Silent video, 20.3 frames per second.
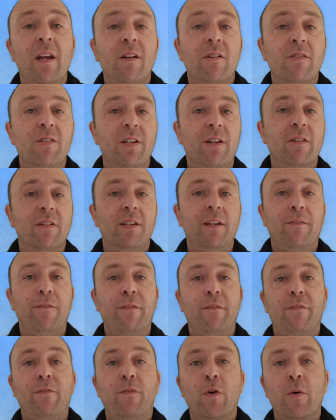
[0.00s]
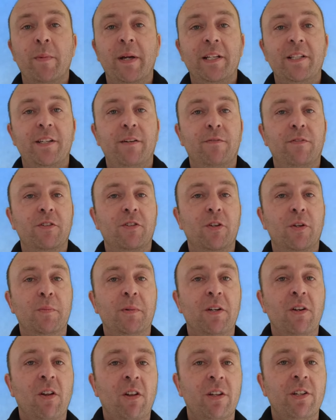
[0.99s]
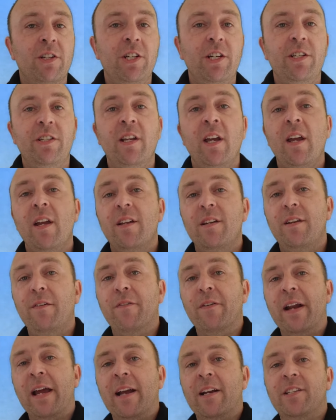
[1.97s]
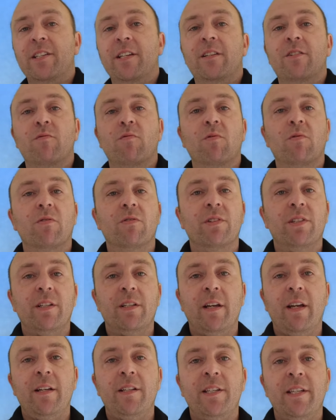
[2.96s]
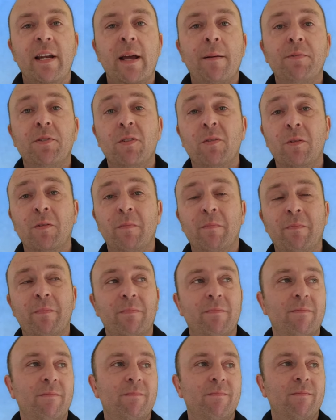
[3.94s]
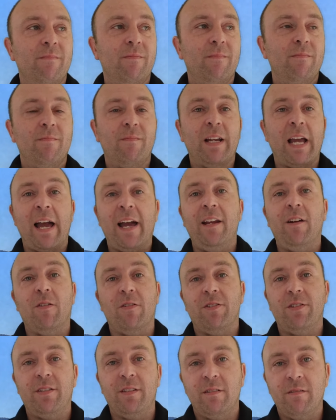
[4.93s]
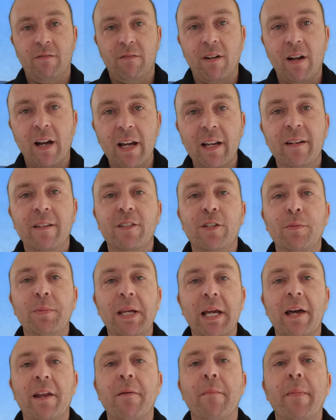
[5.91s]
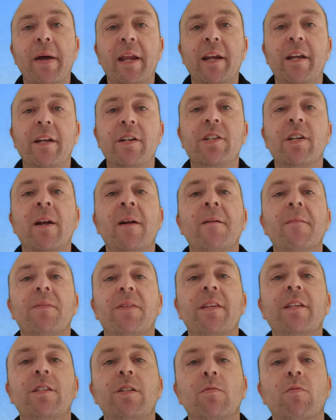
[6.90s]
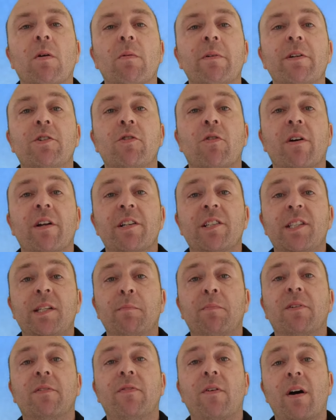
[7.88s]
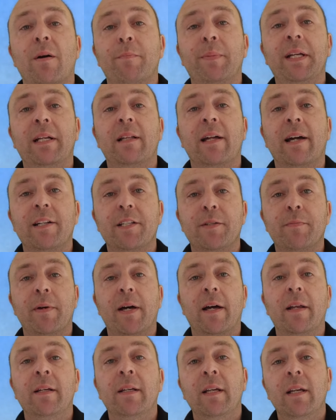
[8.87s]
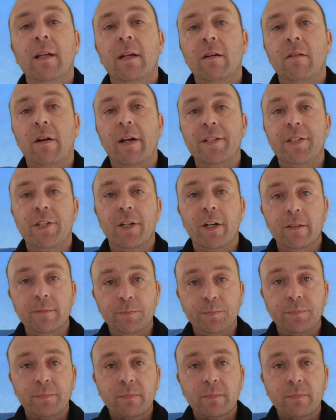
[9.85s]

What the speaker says: because you've got different formats, different terminologies, different access rules. It's an absolute chaos, right, to be able to manage. And this is what we're trying to simplify and be cloud smart, right? So